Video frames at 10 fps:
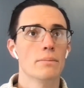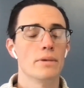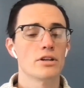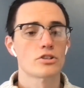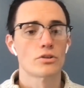
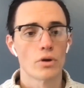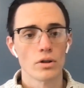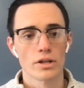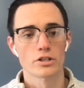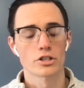minister
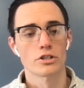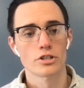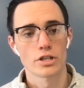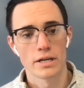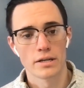role at a
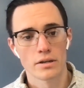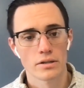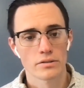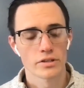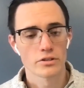church in
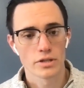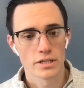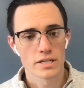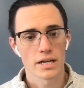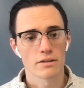central
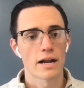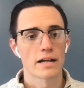Kentucky, right